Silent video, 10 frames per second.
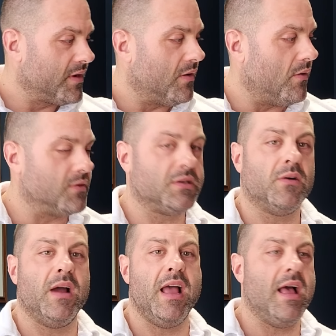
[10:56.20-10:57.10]

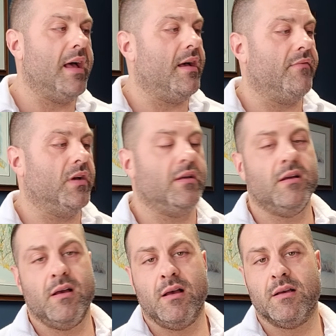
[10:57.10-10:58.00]
Also, I have
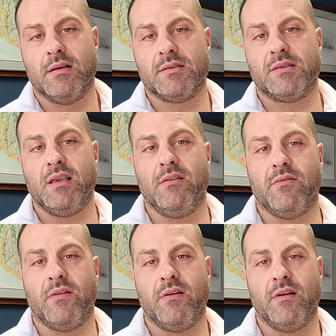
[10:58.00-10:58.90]
a
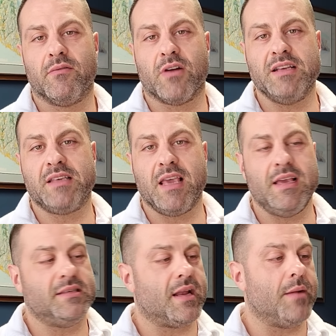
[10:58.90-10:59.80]
sleeve of rice
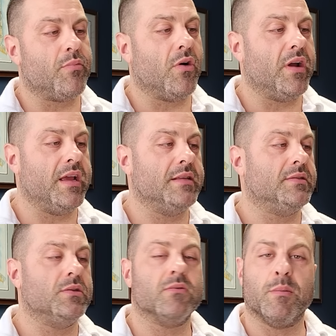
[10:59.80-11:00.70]
cakes that I brought in
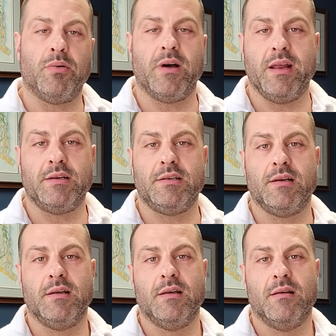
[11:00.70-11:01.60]
to replenish
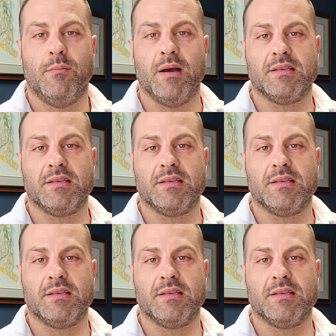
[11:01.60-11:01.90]
my